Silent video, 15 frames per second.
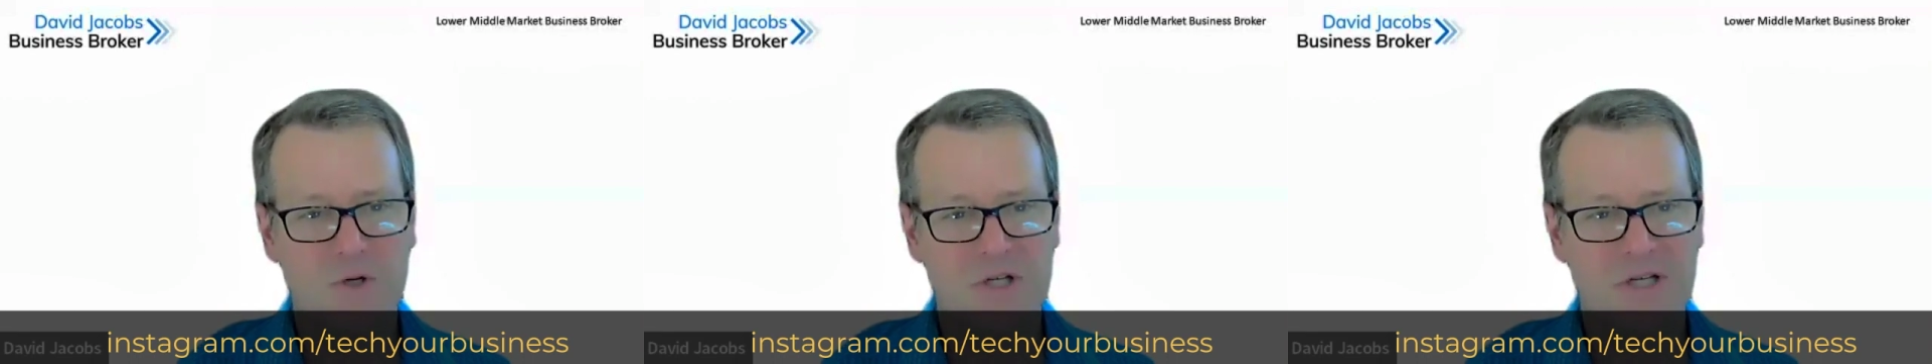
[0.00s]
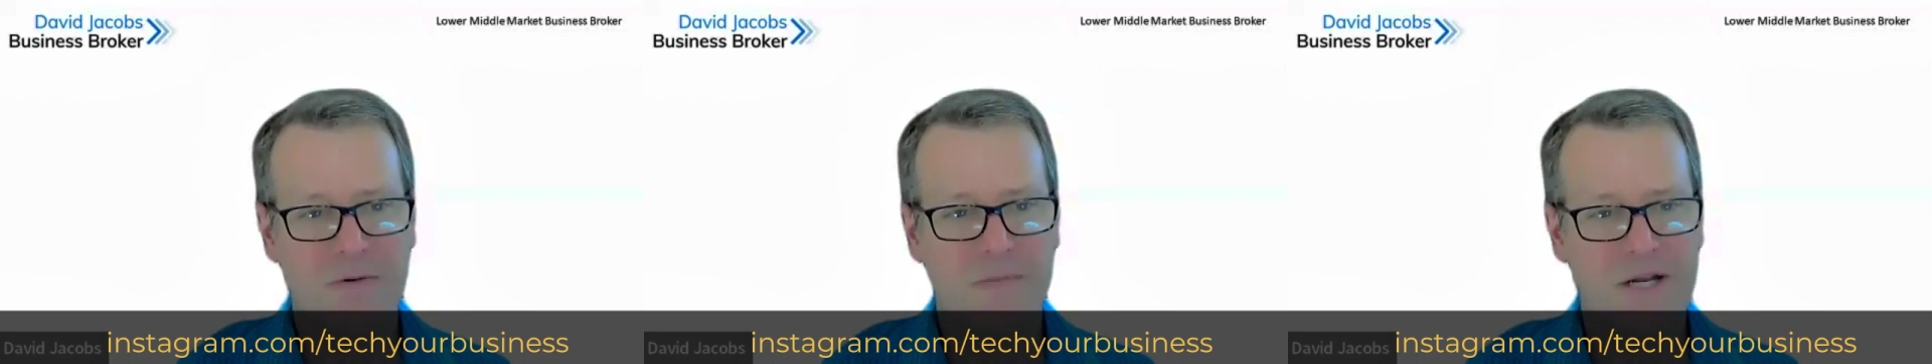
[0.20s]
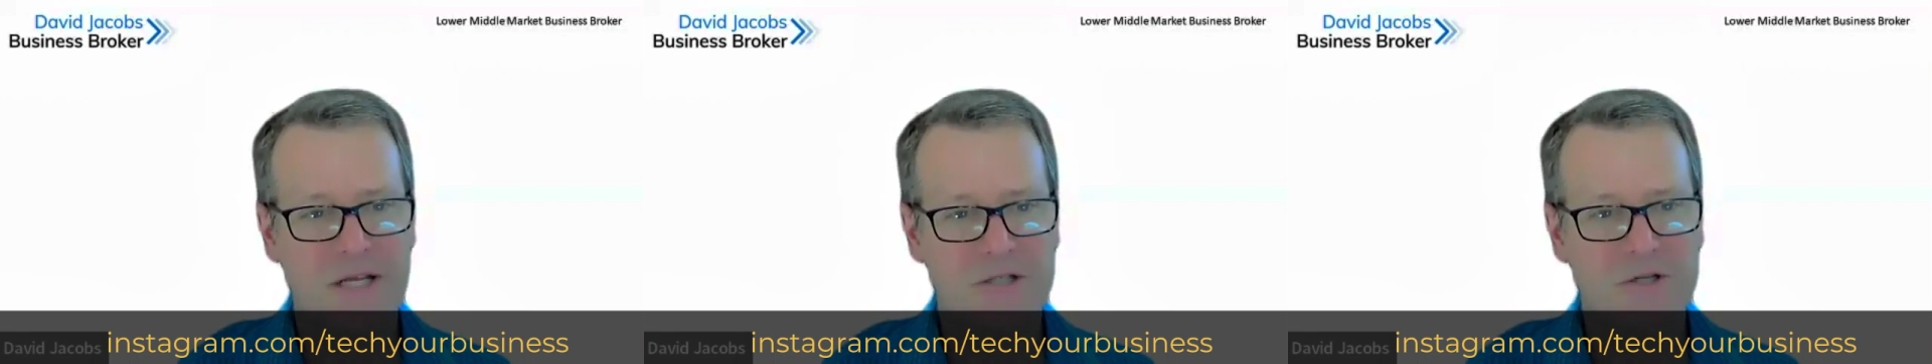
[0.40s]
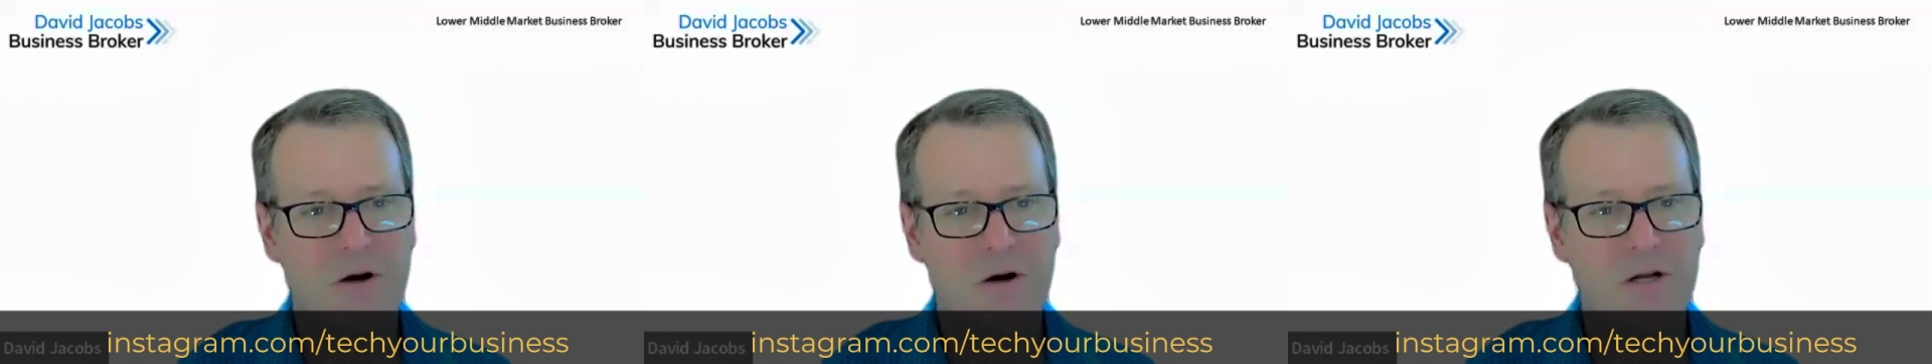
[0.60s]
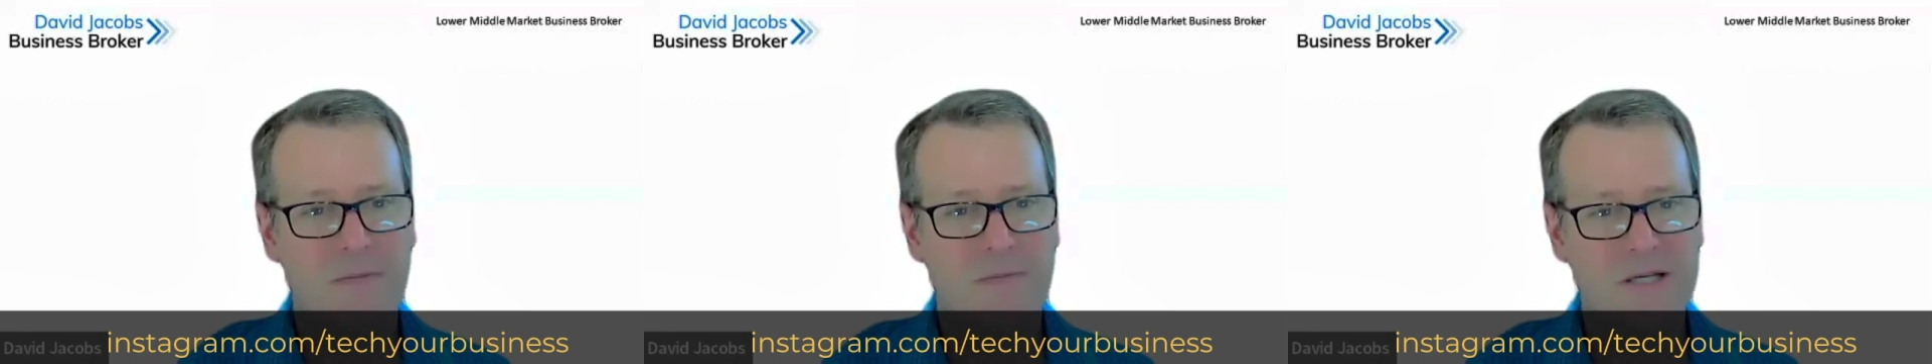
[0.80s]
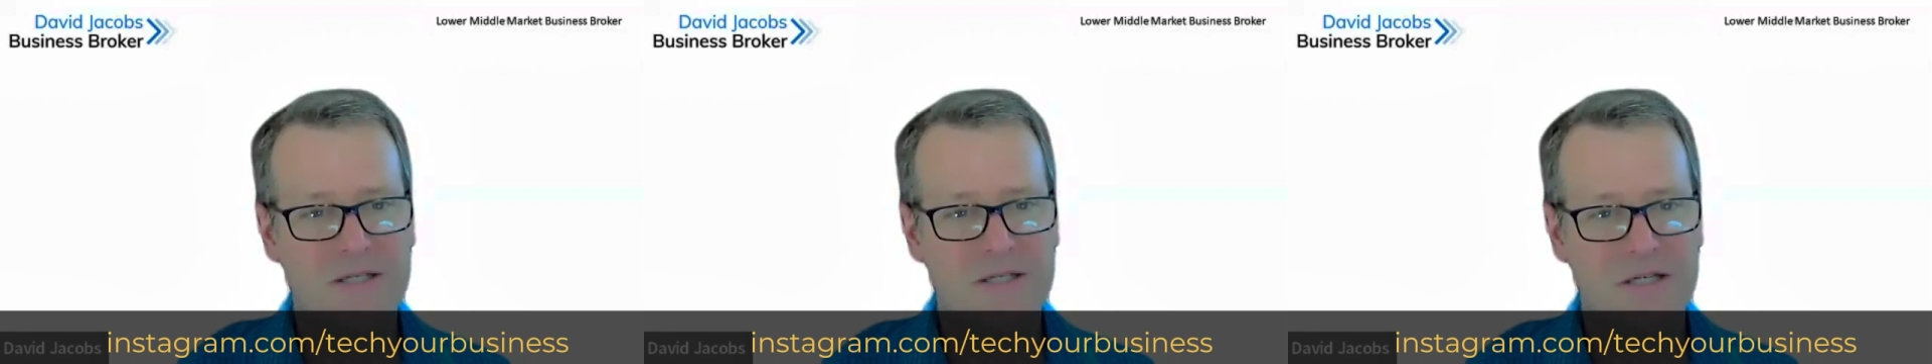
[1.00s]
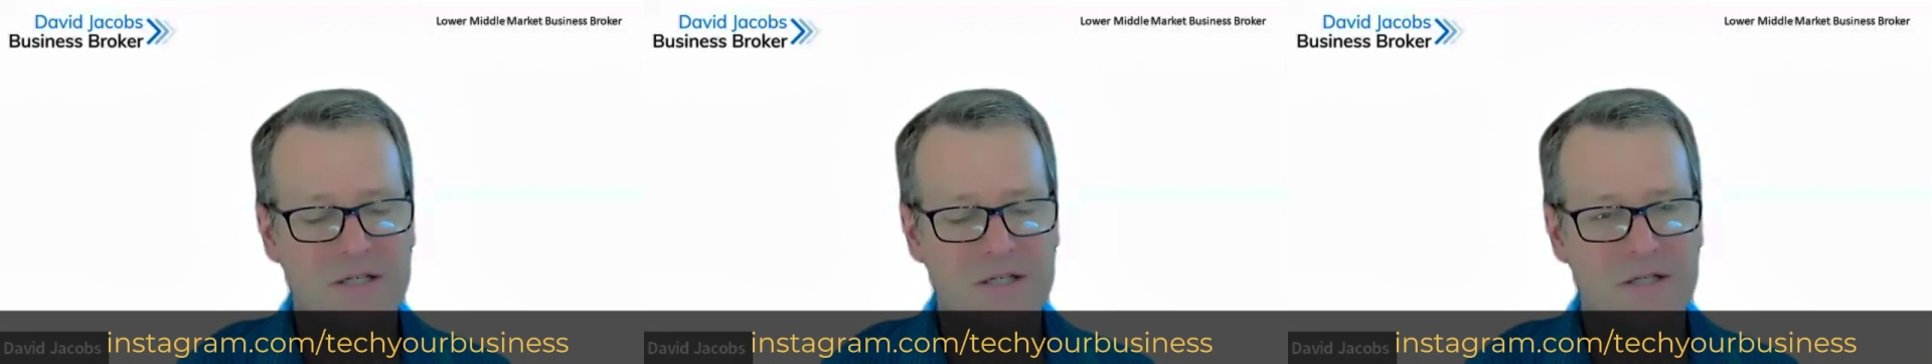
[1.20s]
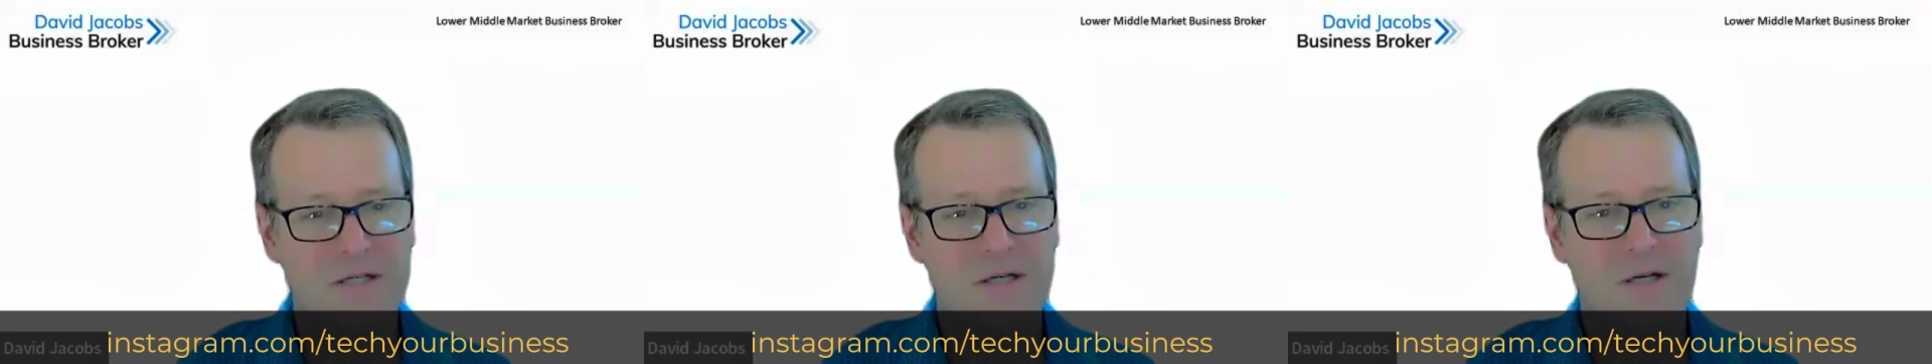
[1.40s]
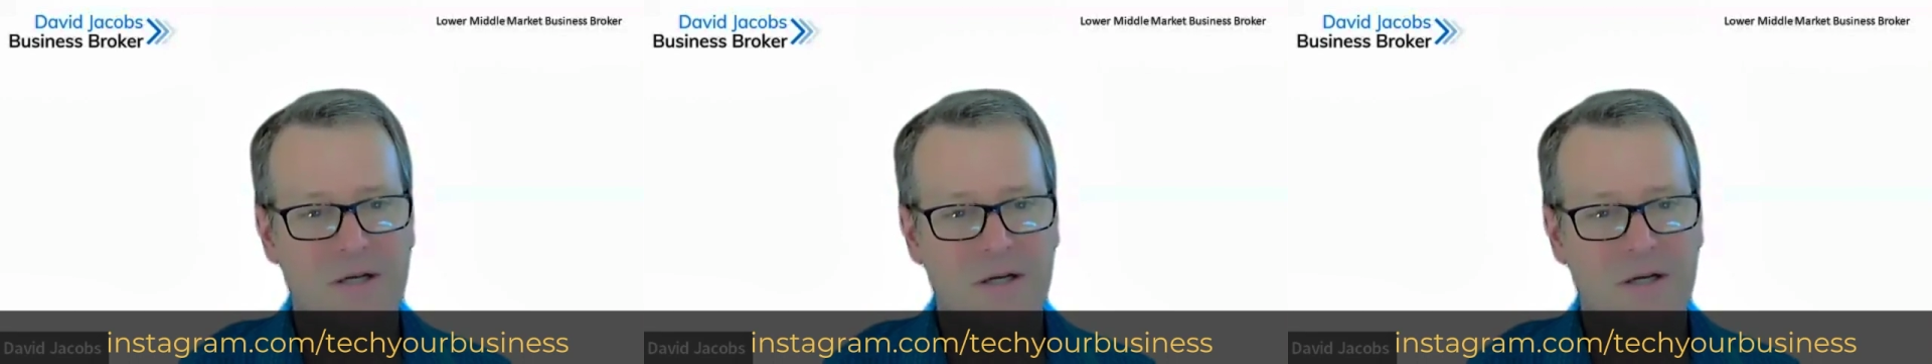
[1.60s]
somebody started the business,